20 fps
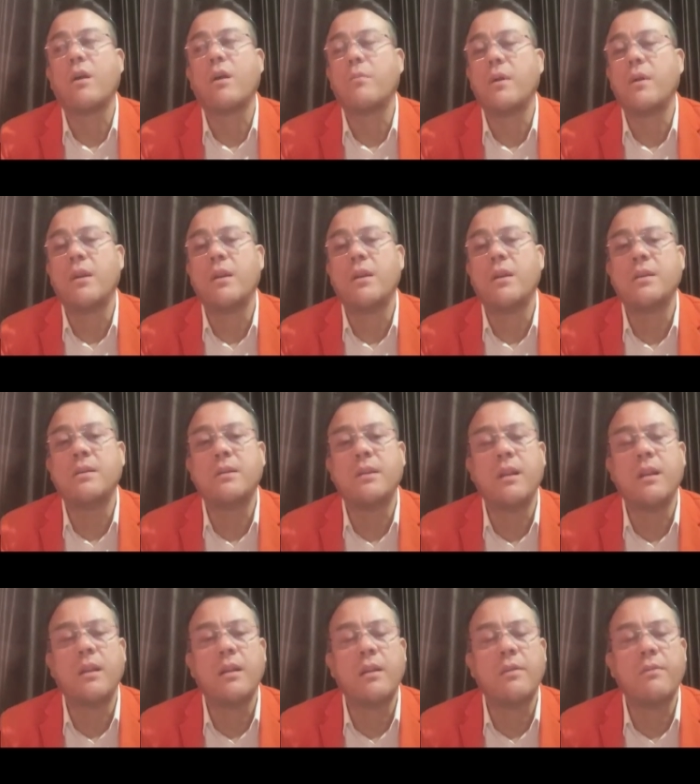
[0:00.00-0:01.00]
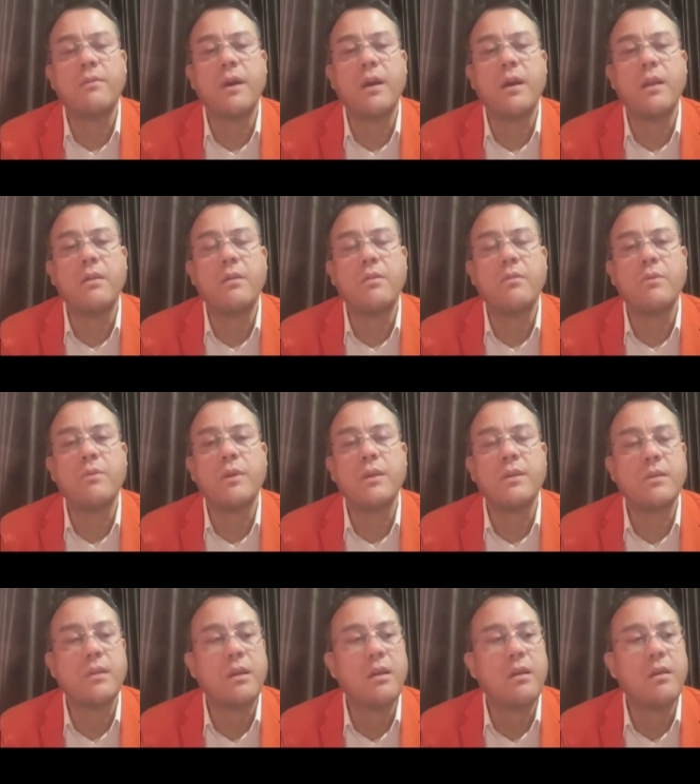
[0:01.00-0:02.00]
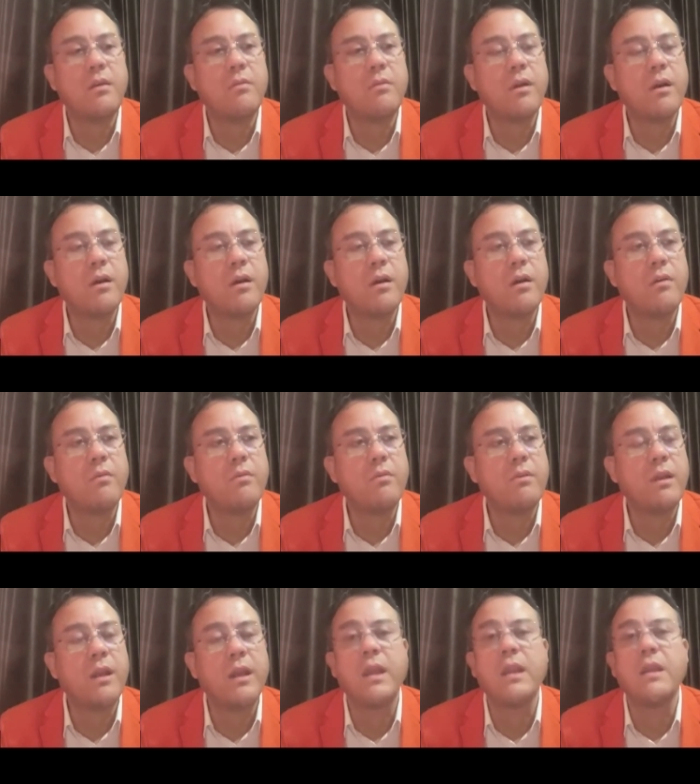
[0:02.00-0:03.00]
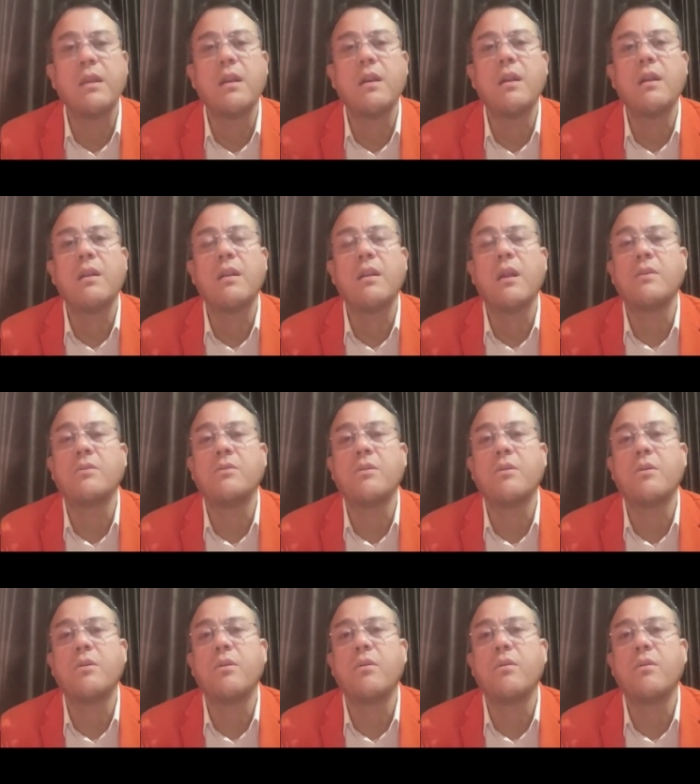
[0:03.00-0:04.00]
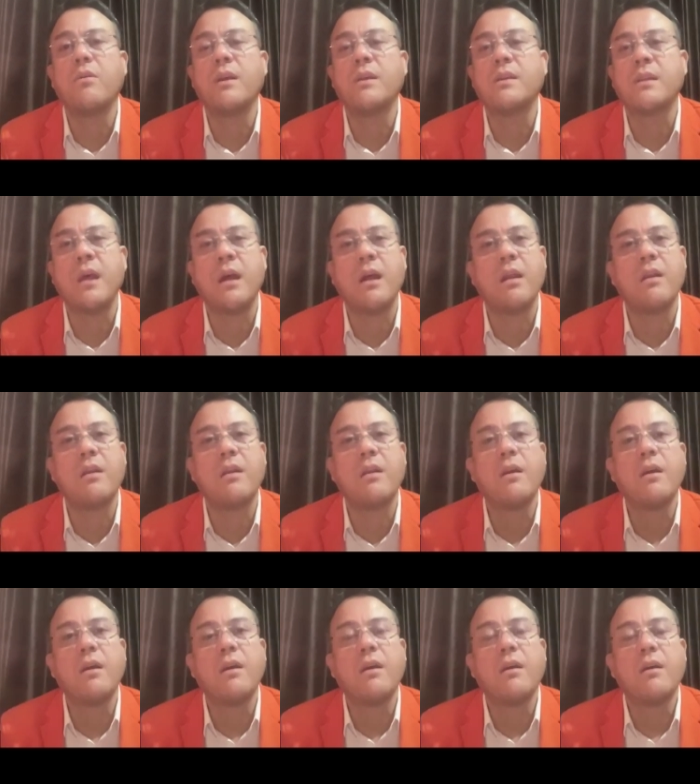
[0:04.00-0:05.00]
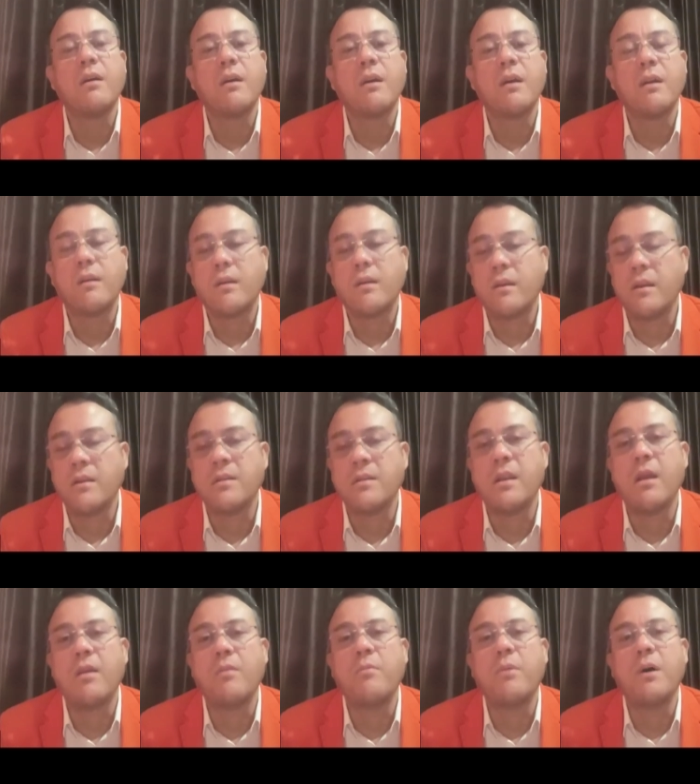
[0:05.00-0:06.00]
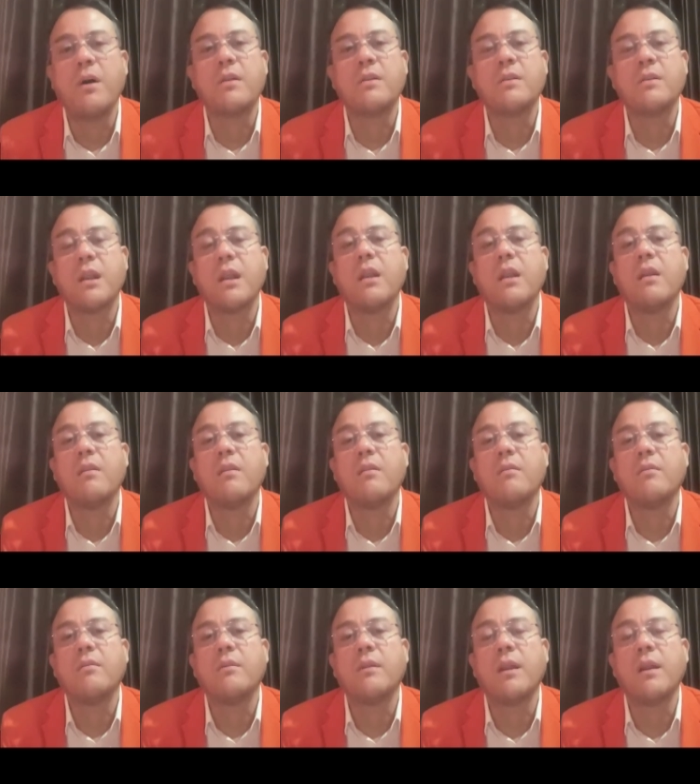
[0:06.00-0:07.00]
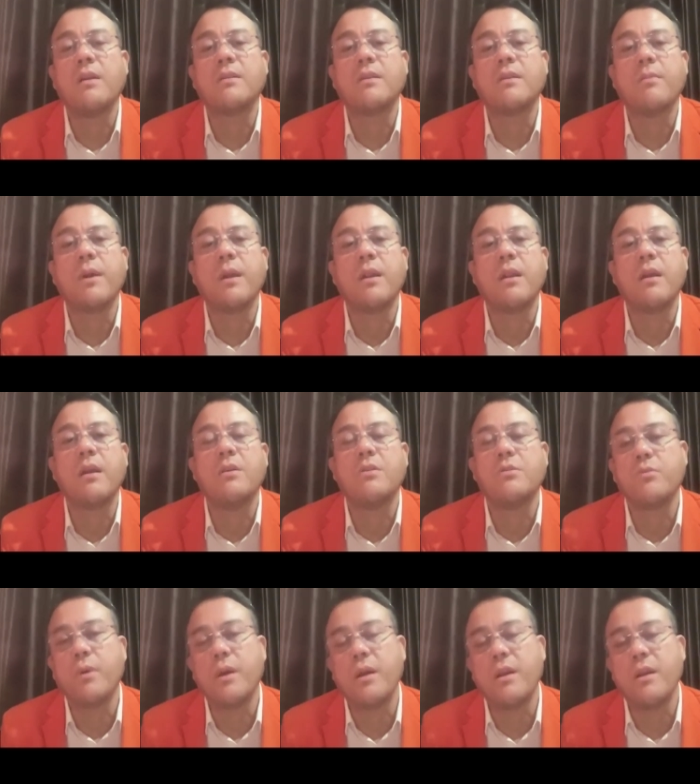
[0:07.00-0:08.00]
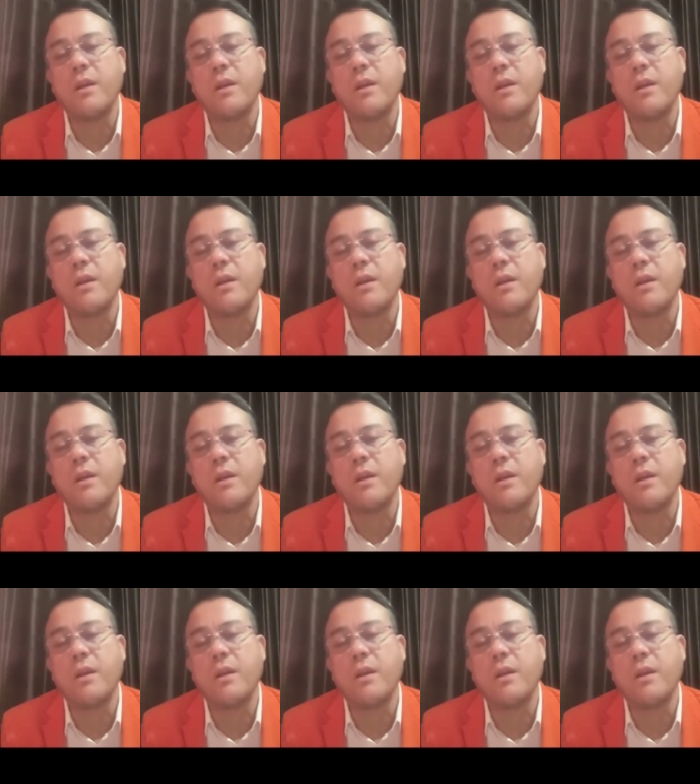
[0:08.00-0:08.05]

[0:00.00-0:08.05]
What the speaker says: talking about the digital divide, we see like internet, as you know, is there, but still there are some areas